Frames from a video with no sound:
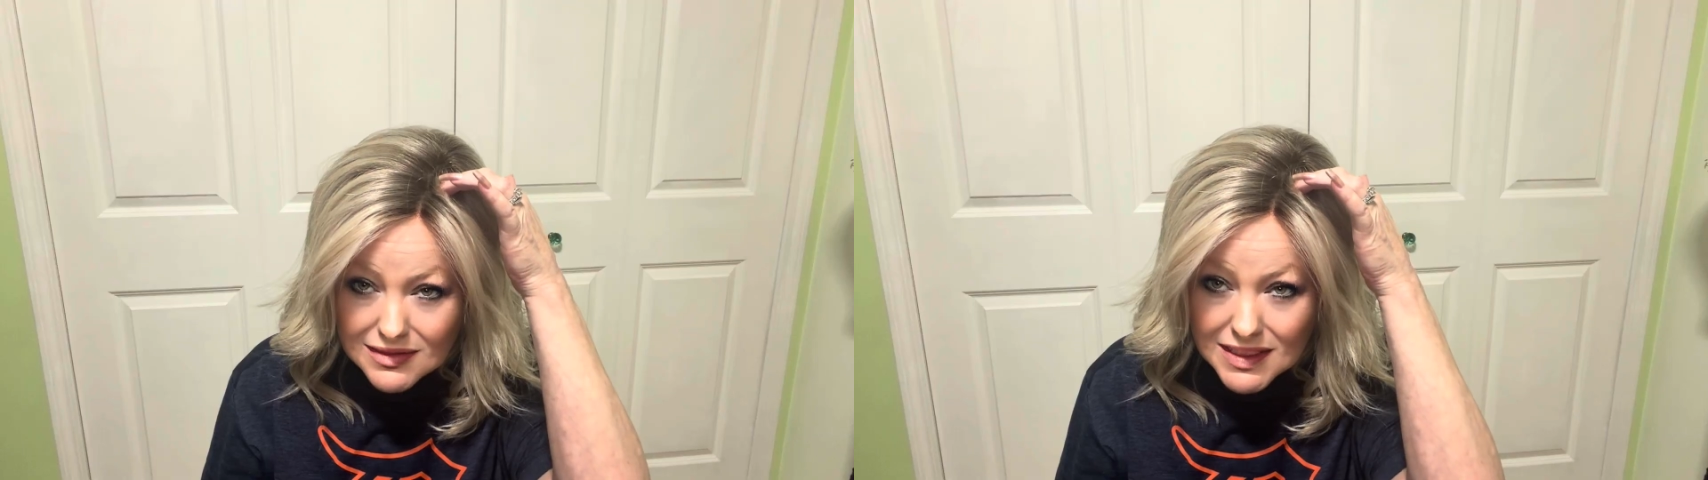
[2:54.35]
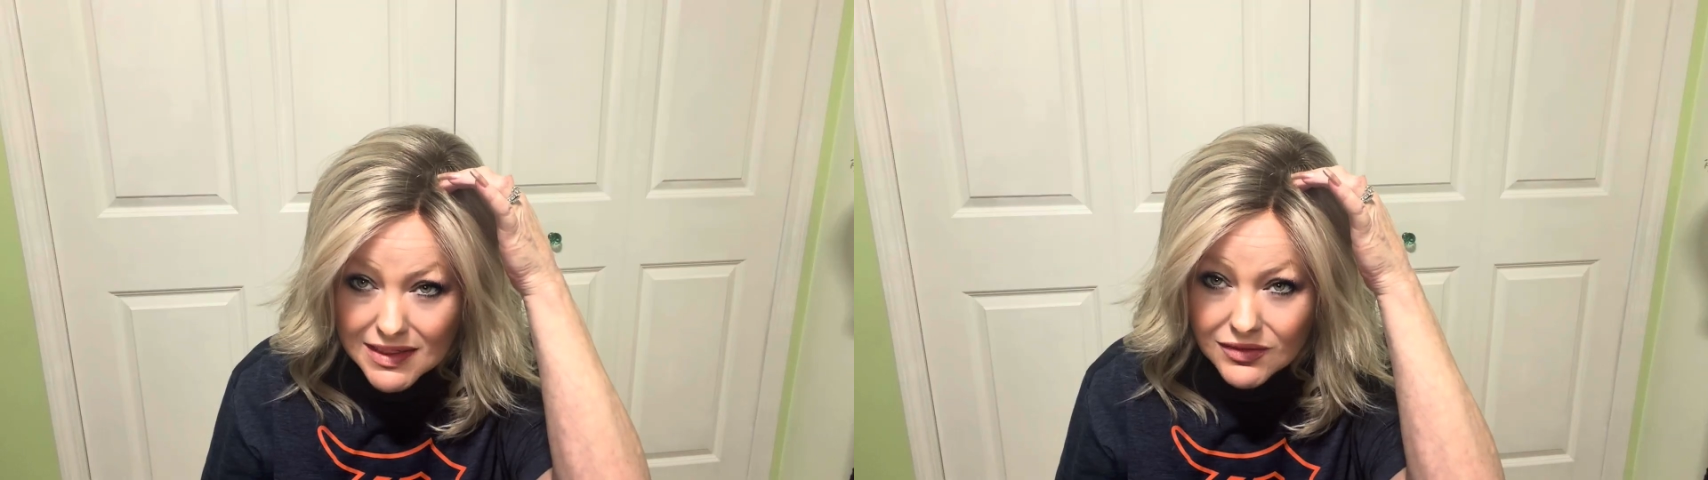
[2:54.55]

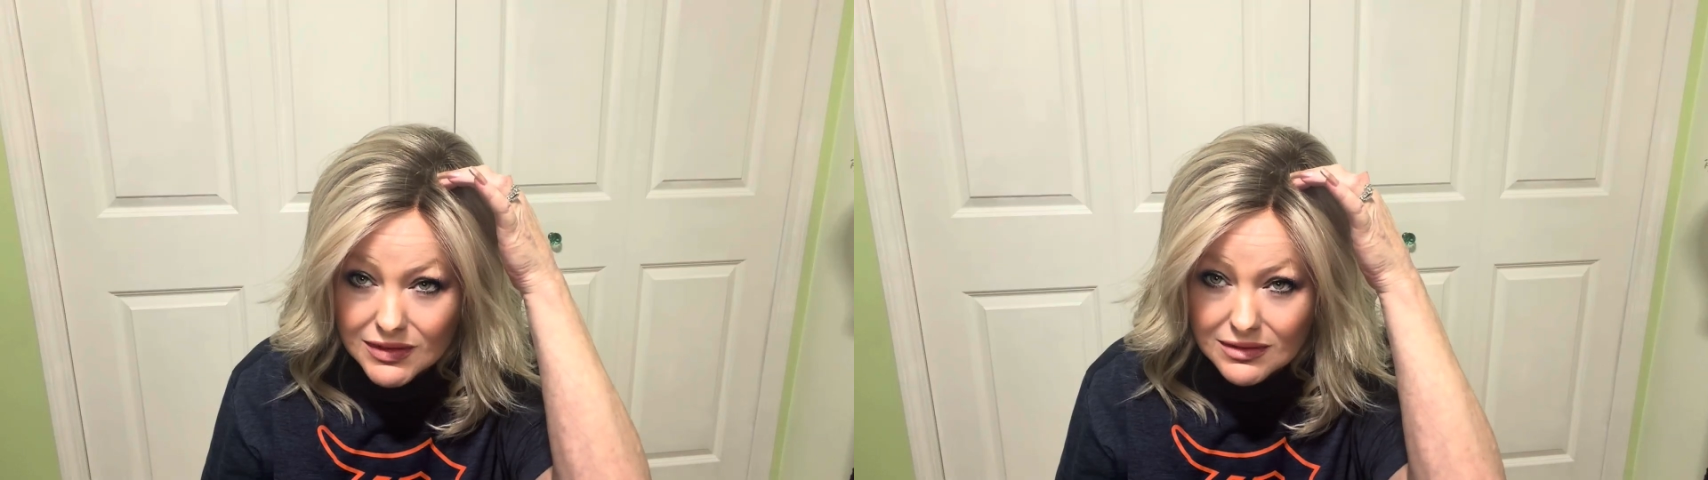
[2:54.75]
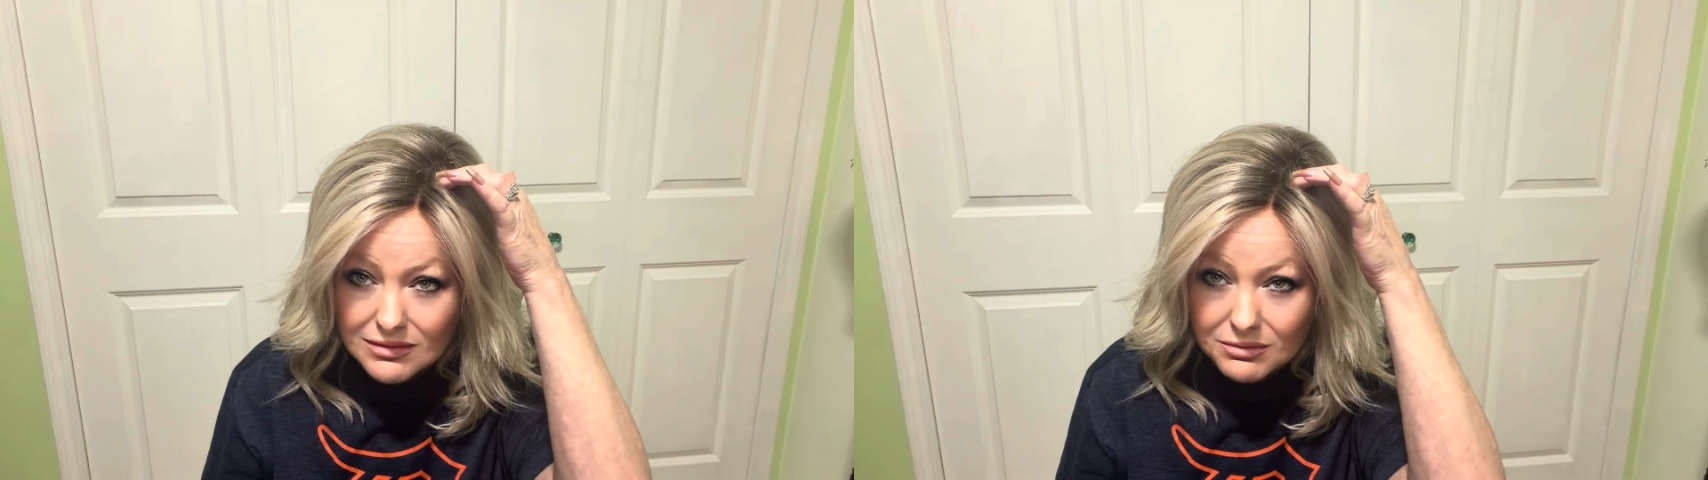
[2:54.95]
have
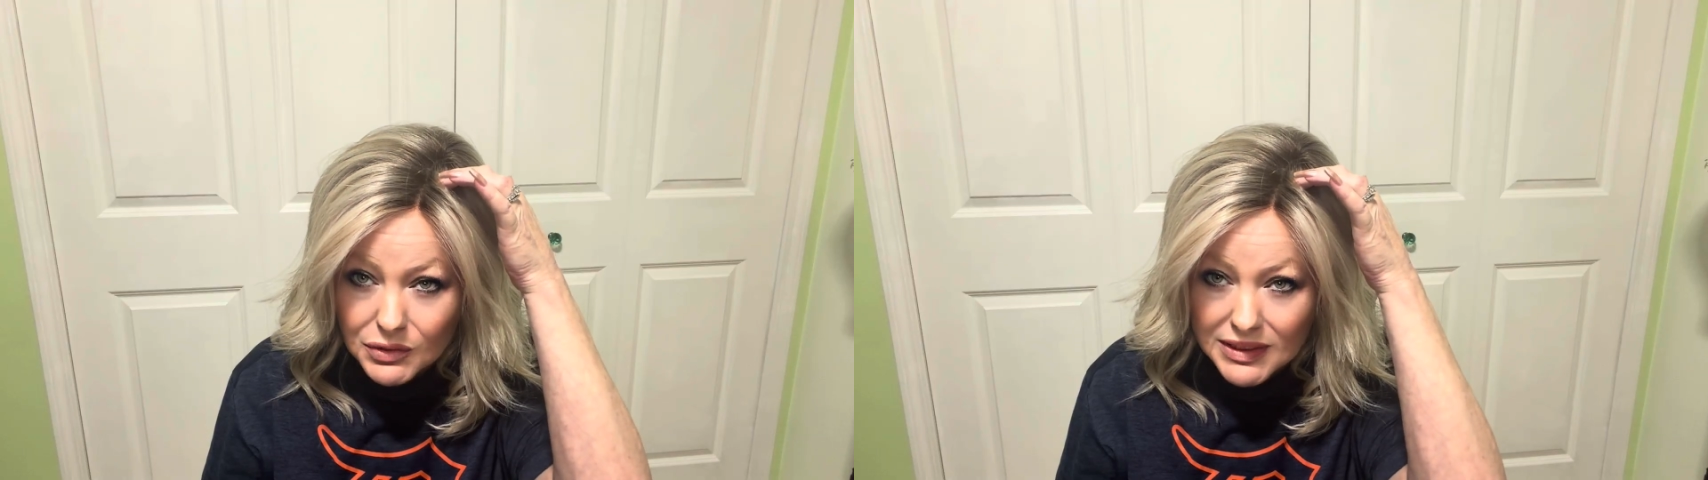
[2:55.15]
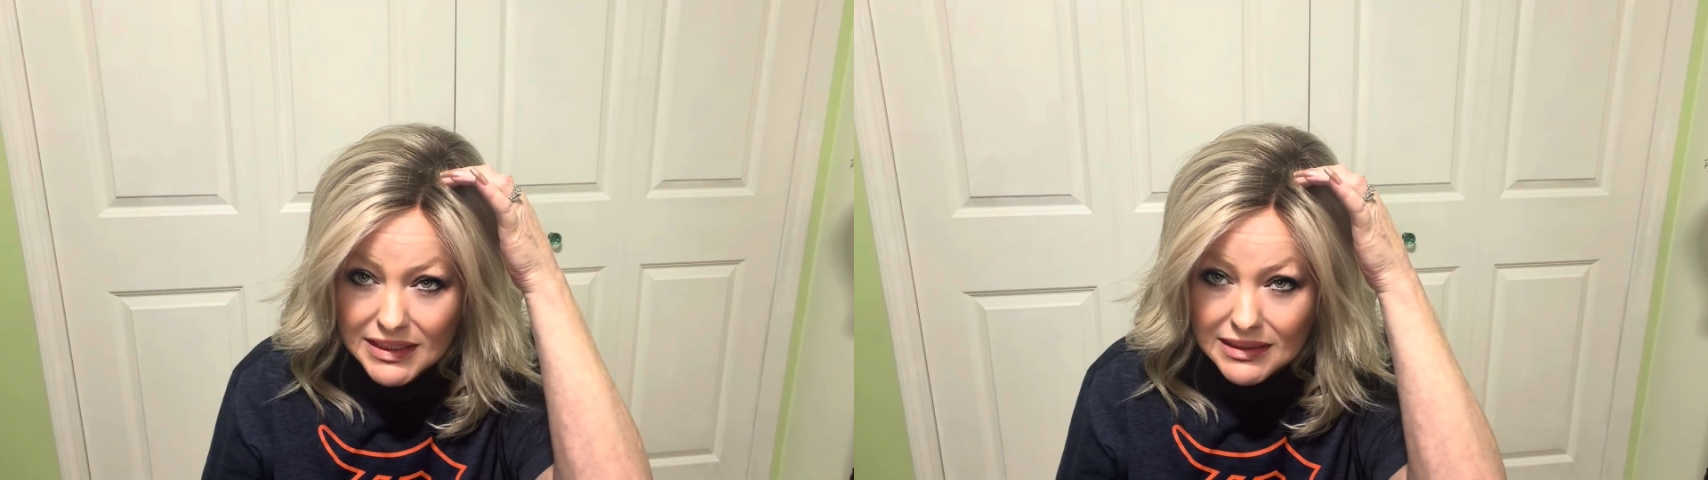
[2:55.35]
a
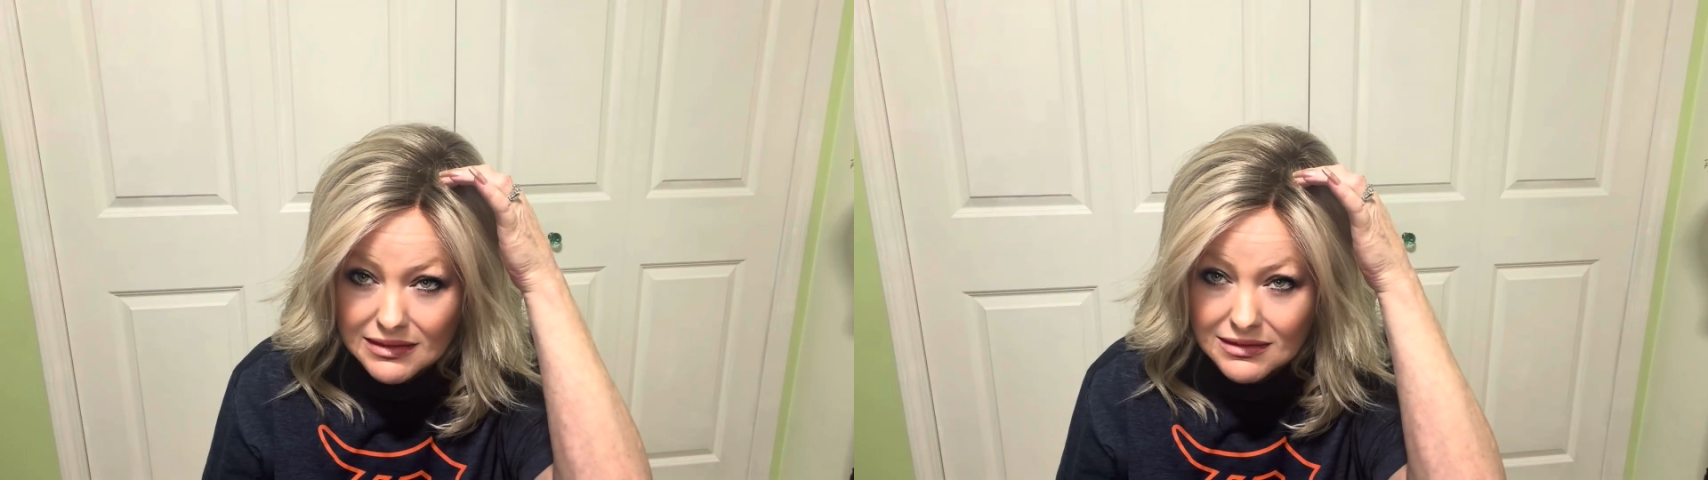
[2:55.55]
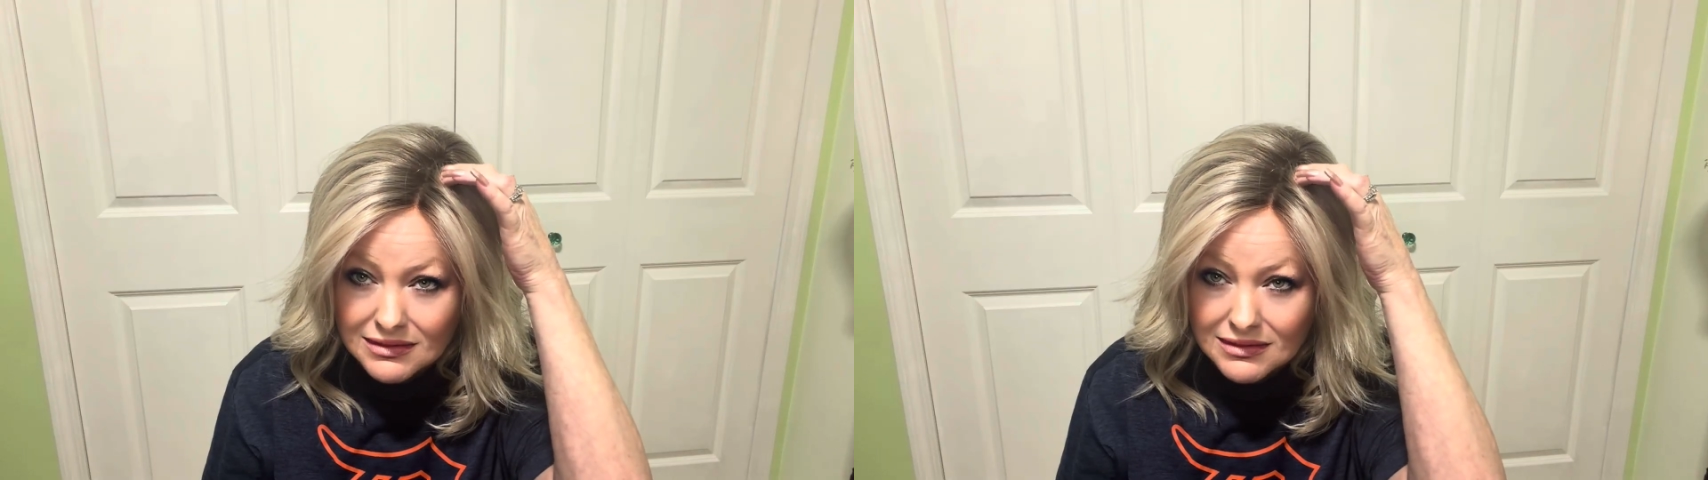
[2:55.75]
pretty